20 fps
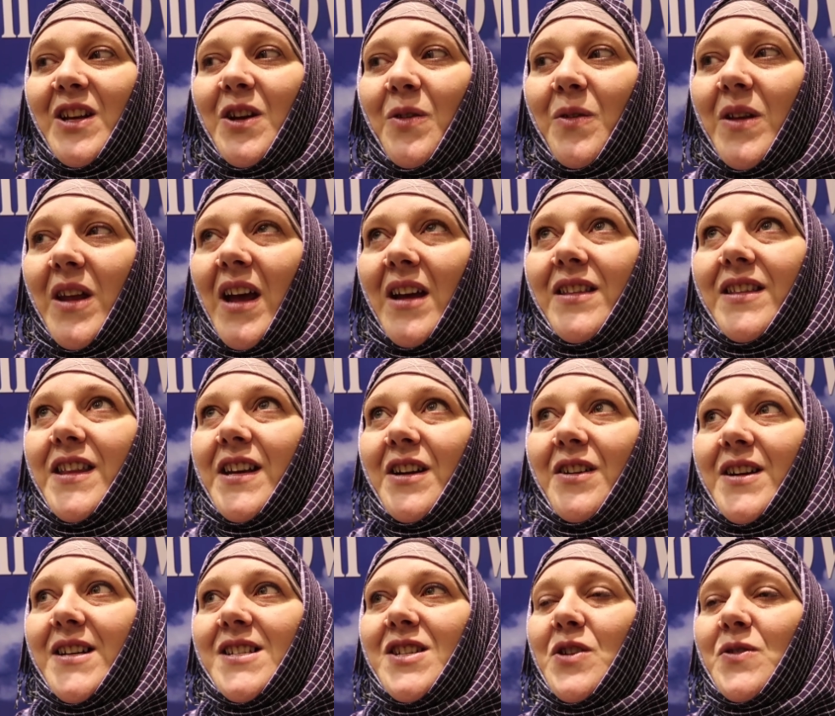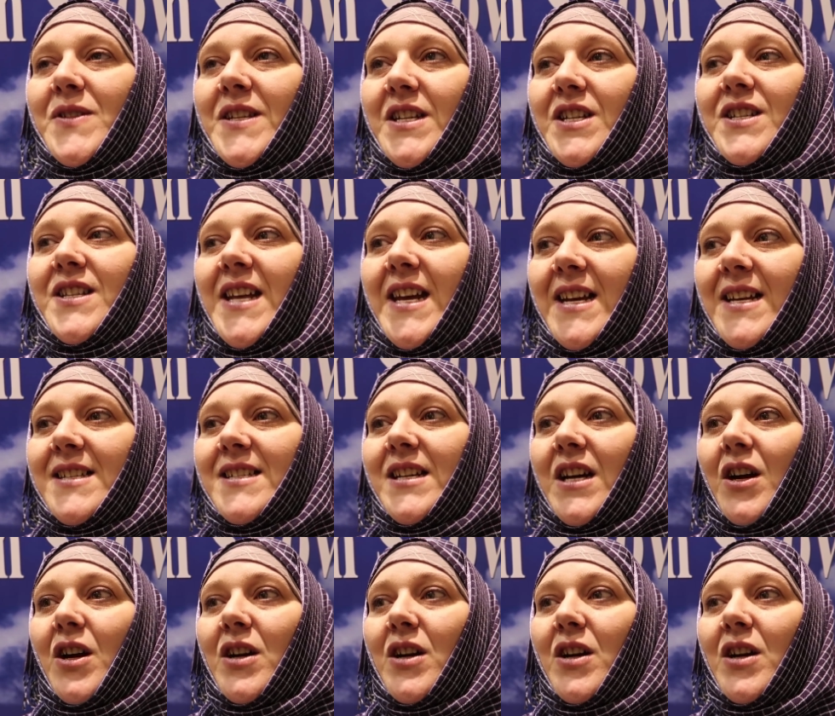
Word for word: you, but there is no such thing as